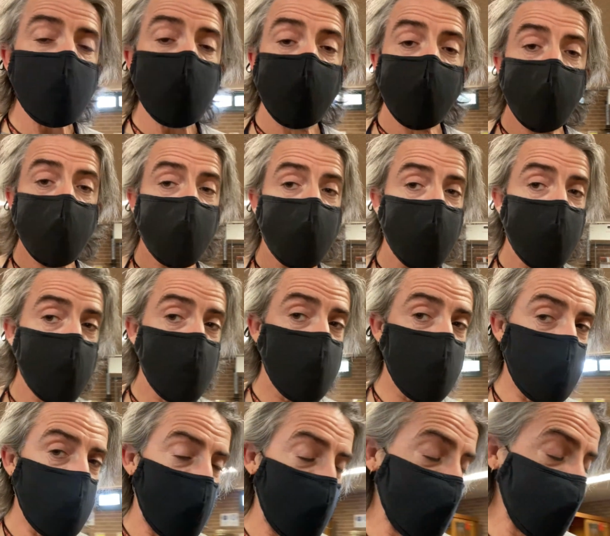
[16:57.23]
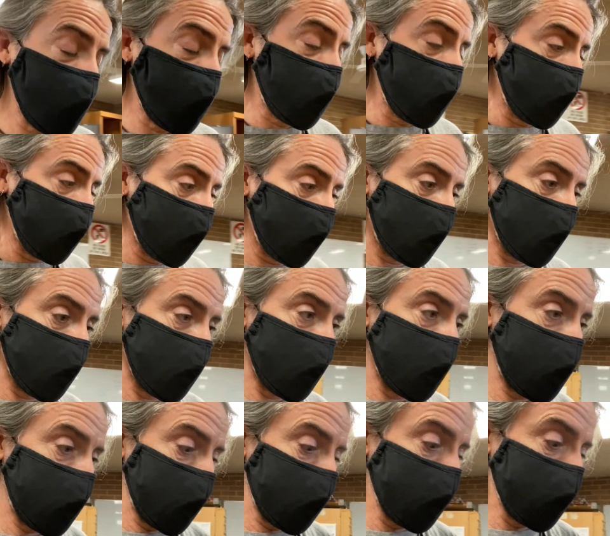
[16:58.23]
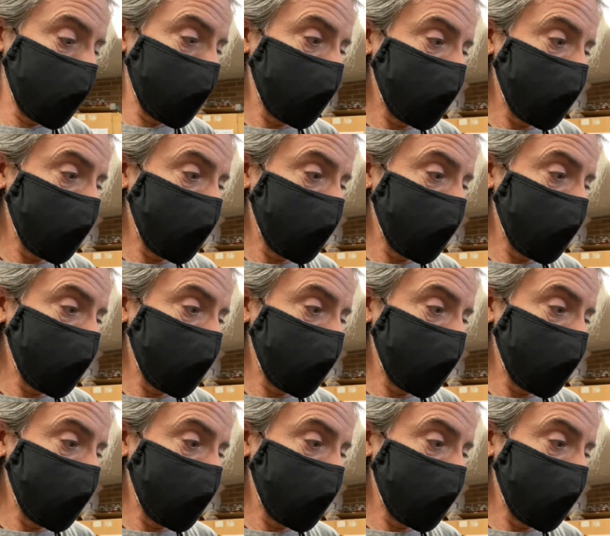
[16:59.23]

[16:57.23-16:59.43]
But our college is currently going through a